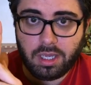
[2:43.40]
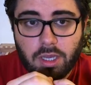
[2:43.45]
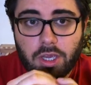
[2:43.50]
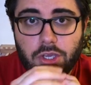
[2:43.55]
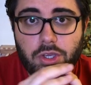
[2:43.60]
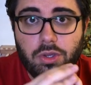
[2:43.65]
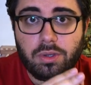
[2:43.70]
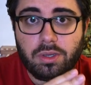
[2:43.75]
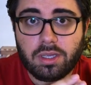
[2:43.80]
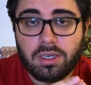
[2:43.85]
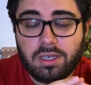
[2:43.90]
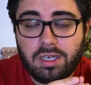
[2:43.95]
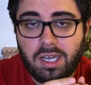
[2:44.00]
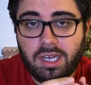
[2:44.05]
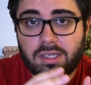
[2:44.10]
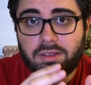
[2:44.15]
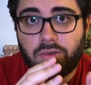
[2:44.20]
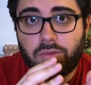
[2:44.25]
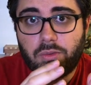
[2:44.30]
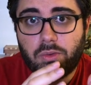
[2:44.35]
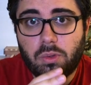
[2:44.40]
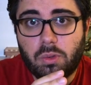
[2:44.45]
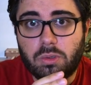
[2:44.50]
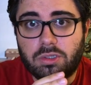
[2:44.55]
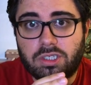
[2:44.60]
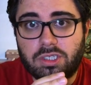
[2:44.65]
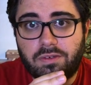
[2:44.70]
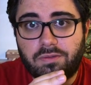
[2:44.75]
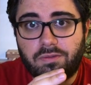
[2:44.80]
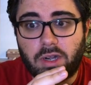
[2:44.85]
You can take the
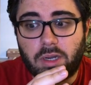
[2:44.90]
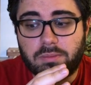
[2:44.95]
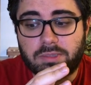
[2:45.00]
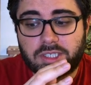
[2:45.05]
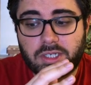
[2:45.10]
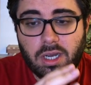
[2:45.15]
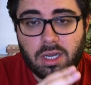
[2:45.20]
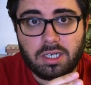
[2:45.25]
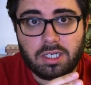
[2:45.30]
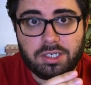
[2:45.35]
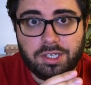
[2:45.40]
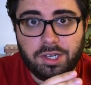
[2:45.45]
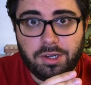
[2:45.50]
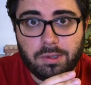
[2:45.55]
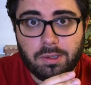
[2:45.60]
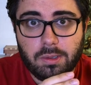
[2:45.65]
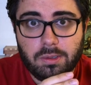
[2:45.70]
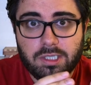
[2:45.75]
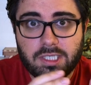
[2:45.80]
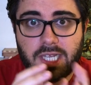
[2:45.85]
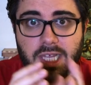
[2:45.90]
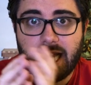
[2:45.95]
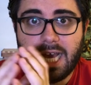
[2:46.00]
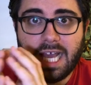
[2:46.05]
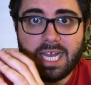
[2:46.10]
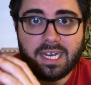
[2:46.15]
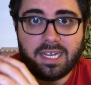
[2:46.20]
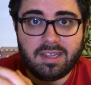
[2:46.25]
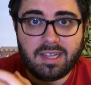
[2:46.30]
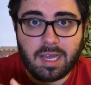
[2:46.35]
rules from Scarlet Heroes
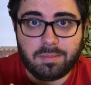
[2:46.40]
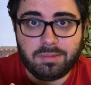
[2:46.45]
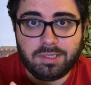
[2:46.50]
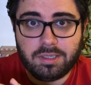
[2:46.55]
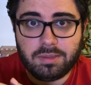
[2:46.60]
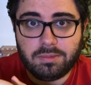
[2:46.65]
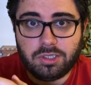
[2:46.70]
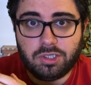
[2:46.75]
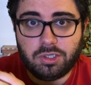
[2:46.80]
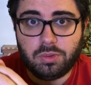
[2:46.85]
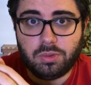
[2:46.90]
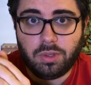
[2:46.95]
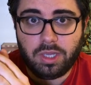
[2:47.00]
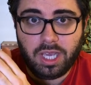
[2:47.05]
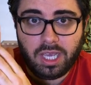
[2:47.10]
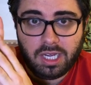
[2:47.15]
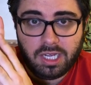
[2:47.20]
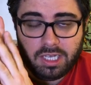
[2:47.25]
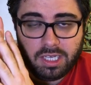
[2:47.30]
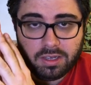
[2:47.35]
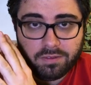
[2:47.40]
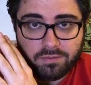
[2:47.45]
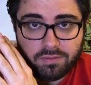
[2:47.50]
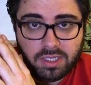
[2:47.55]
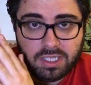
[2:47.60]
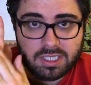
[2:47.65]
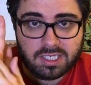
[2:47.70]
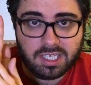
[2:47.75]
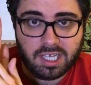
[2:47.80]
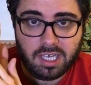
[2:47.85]
and adapt them to any of
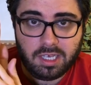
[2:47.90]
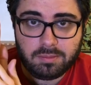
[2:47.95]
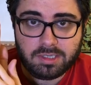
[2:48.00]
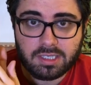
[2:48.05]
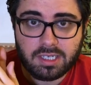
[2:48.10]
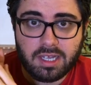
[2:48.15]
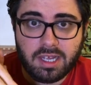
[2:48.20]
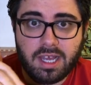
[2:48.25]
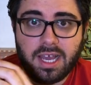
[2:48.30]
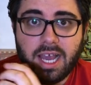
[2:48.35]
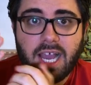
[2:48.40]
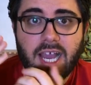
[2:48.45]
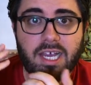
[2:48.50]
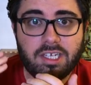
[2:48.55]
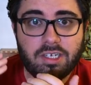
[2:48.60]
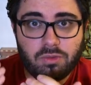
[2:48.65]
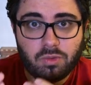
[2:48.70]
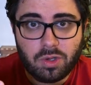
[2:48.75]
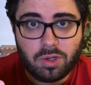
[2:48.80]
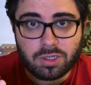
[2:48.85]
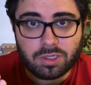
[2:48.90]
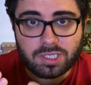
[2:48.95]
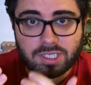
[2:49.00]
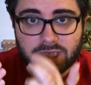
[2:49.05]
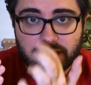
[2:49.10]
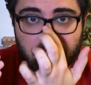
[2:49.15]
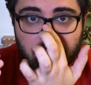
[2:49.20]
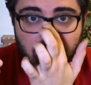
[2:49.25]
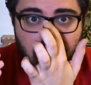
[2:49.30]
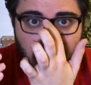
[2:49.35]
these games, and it
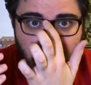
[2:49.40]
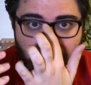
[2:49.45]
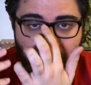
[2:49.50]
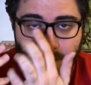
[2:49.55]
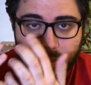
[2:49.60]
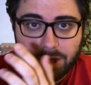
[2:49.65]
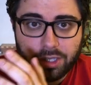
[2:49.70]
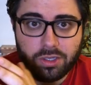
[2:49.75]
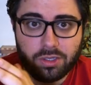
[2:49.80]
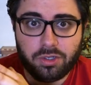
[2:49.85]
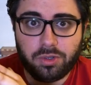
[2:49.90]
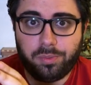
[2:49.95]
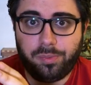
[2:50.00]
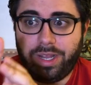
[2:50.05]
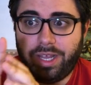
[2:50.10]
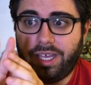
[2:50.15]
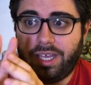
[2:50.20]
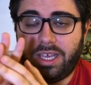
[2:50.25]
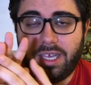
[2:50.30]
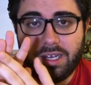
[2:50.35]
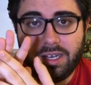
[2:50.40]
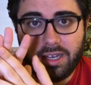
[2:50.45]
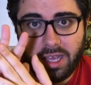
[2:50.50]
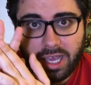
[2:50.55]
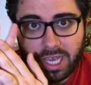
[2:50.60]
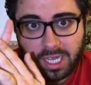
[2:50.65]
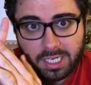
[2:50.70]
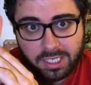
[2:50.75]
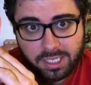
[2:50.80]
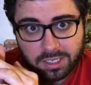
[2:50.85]
works allowing you to play in
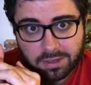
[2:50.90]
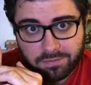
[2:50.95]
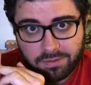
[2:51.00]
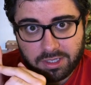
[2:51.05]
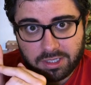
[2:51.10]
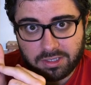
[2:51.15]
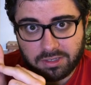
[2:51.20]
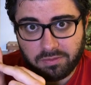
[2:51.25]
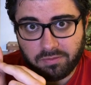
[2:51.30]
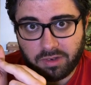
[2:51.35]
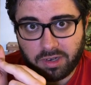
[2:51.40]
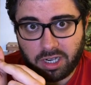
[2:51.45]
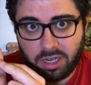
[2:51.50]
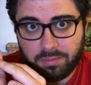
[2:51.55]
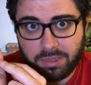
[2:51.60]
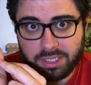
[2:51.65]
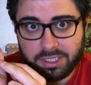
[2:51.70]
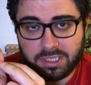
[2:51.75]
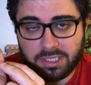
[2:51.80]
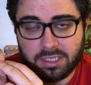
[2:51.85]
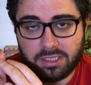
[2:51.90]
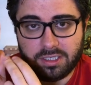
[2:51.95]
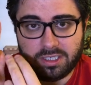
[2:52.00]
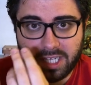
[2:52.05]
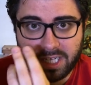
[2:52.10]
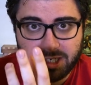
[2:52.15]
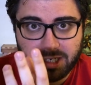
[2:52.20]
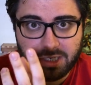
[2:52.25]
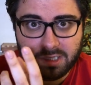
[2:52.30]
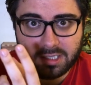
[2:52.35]
any of these environments and
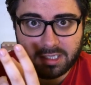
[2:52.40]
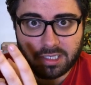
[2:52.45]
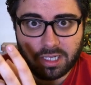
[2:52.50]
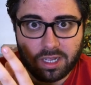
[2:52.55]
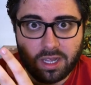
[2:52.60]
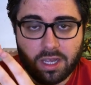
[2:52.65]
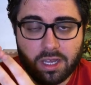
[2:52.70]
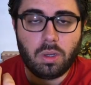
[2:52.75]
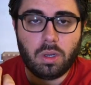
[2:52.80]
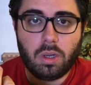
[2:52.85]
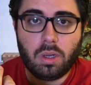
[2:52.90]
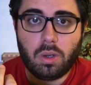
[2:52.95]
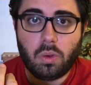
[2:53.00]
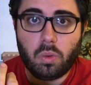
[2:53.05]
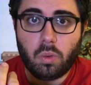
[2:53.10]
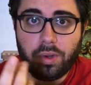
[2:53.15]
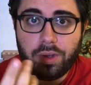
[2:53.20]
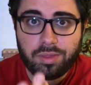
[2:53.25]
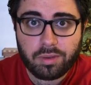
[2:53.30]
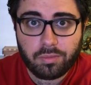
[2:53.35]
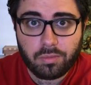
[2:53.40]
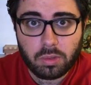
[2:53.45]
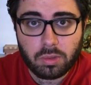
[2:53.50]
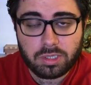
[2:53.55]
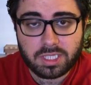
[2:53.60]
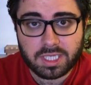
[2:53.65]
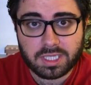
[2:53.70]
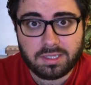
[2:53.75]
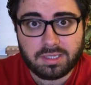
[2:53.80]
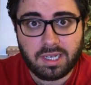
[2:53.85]
settings with a rule
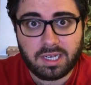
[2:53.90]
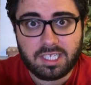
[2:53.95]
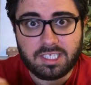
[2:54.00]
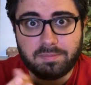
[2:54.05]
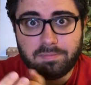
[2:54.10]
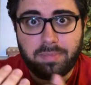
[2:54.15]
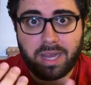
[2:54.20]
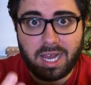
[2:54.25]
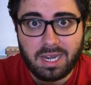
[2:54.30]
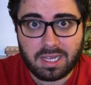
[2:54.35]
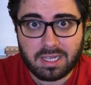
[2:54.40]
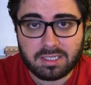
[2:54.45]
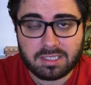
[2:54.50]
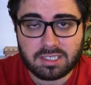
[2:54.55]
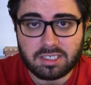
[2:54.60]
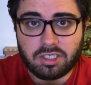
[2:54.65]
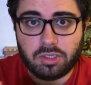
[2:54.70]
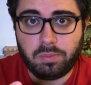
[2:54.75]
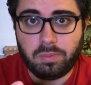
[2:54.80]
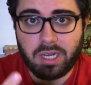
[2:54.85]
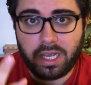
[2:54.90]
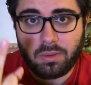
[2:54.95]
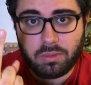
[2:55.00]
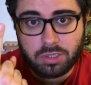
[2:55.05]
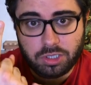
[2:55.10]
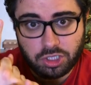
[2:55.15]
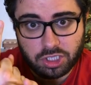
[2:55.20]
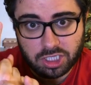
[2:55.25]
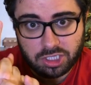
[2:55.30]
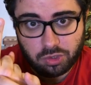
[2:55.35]
set that is balanced to play with
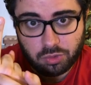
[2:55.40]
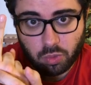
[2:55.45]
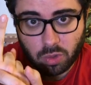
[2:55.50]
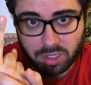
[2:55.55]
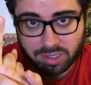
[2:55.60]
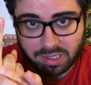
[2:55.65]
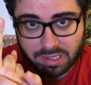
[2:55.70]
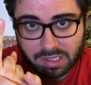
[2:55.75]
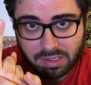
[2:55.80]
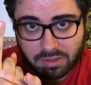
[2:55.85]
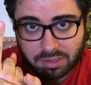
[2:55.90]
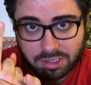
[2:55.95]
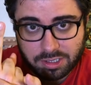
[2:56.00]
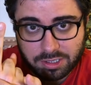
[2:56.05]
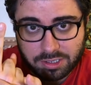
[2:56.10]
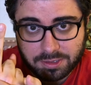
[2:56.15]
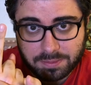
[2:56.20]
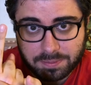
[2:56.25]
just one character.